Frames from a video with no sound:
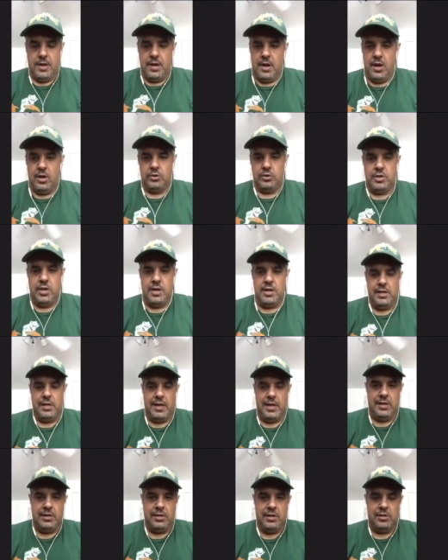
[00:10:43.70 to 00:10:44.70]
take it, like I
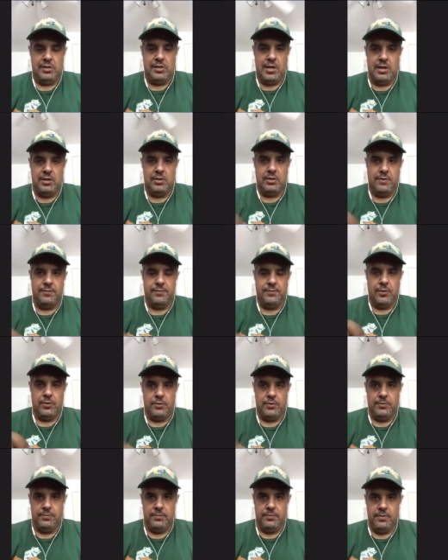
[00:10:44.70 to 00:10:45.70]
said, take it a step further
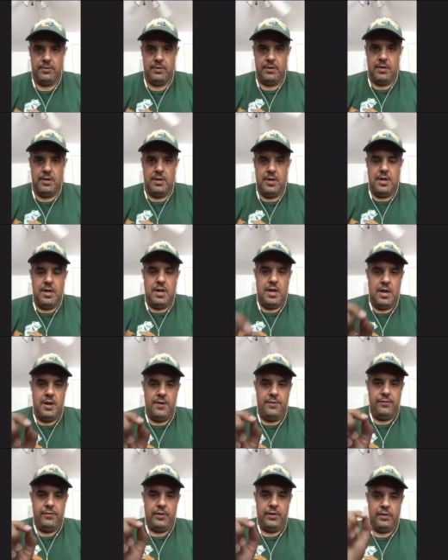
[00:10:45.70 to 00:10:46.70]
if
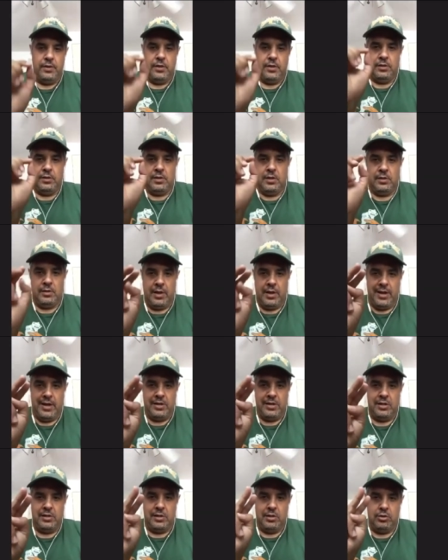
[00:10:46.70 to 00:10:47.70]
the, the, the like I
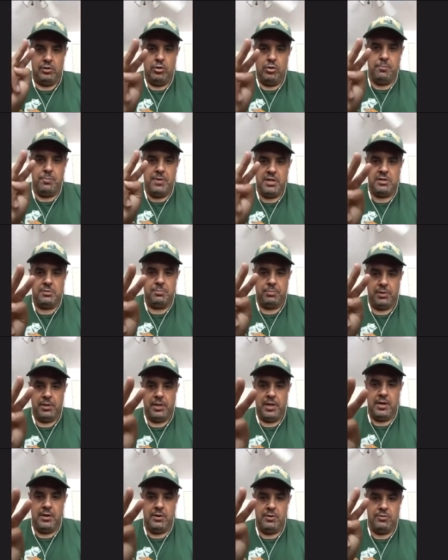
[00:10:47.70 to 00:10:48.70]
said, the two best
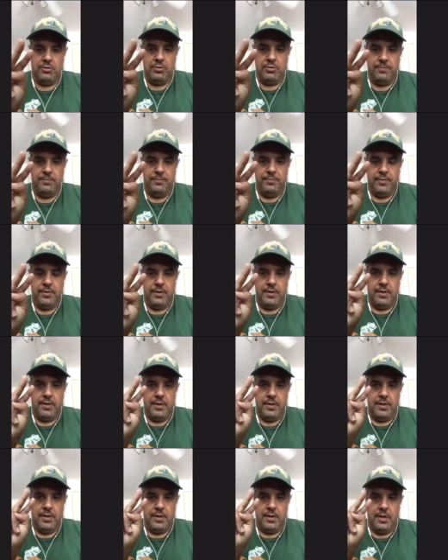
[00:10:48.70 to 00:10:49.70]
players
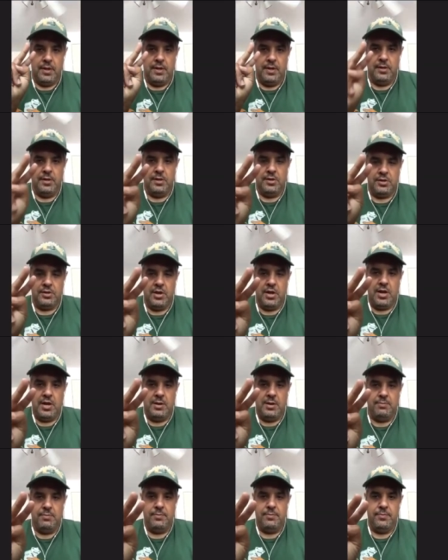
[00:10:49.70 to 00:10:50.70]
in this
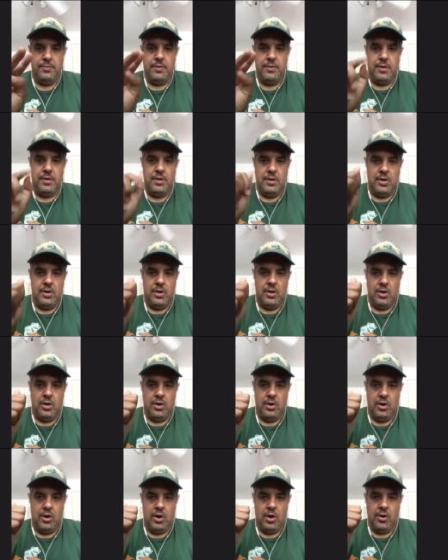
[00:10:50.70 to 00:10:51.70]
game
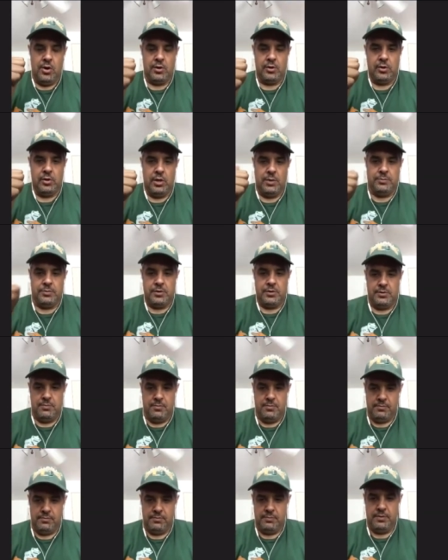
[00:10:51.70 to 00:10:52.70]
are on Clemson,
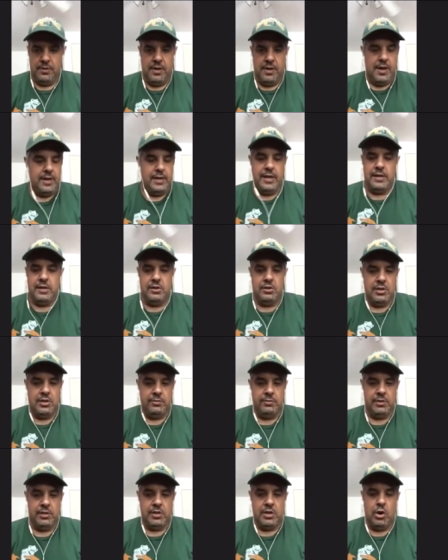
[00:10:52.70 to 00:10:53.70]
and like I you agree. said, with
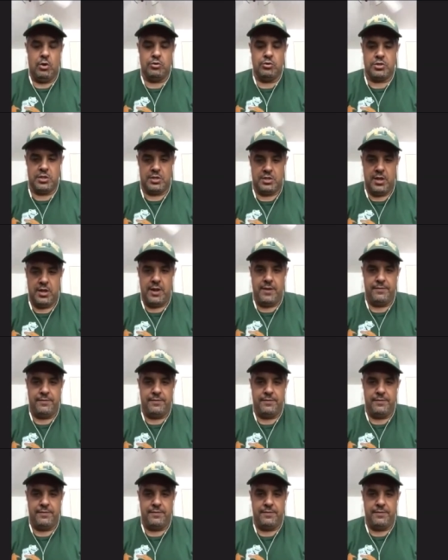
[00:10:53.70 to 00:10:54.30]
the coaching staff.